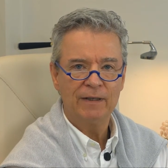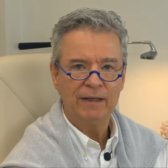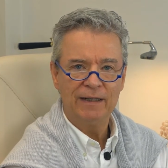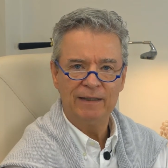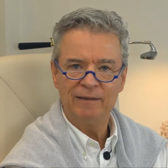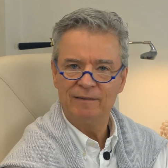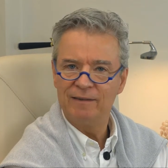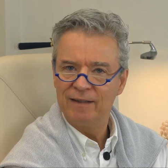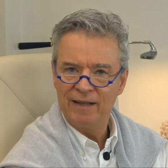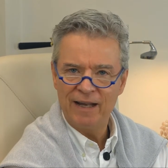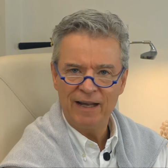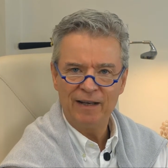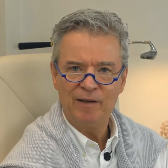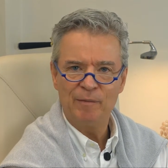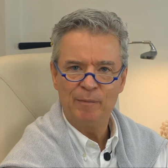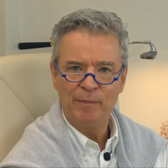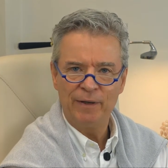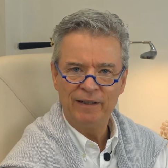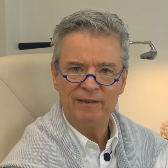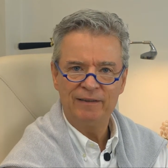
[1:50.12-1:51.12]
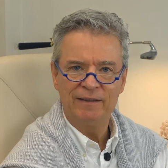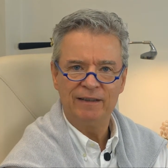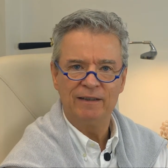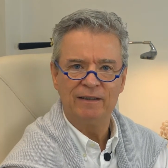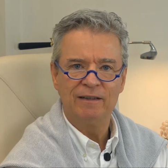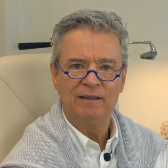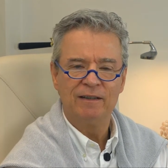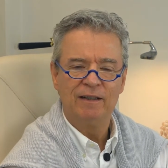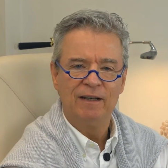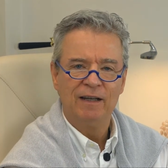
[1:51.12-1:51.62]
Isn't that
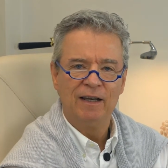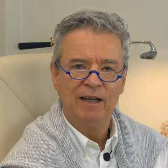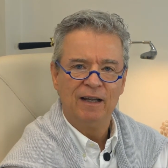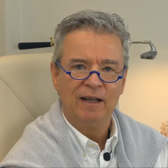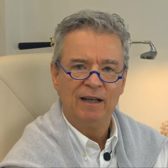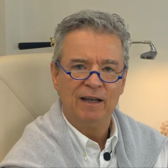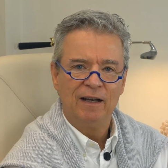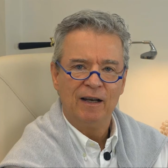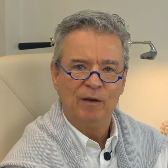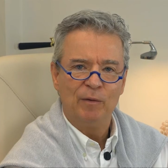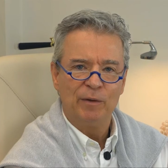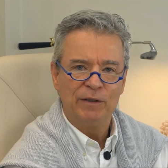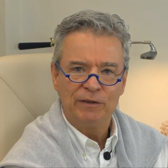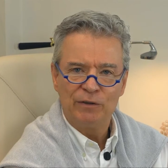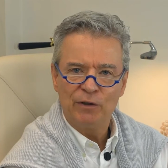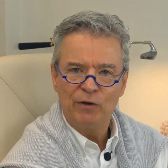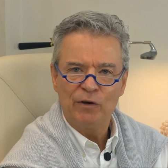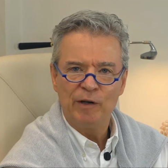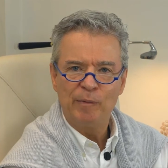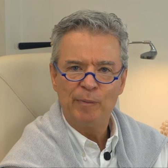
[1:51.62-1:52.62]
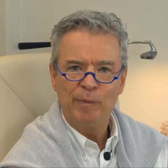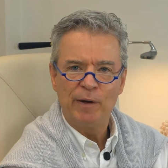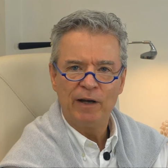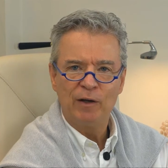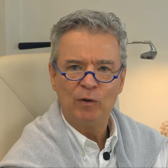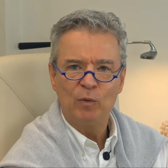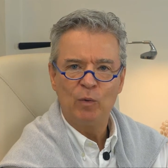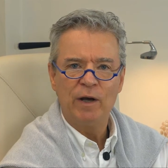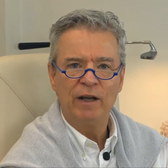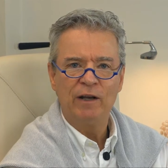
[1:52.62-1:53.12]
amazing? We saw in
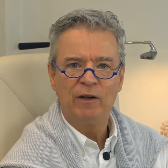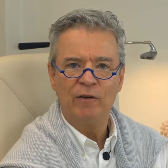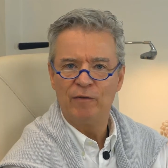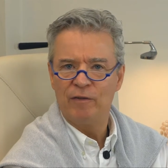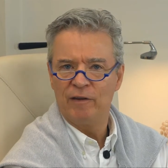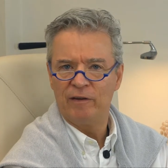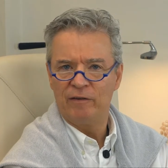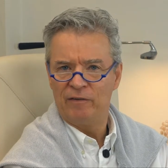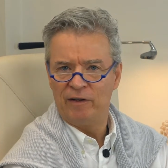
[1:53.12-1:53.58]
part 1 of this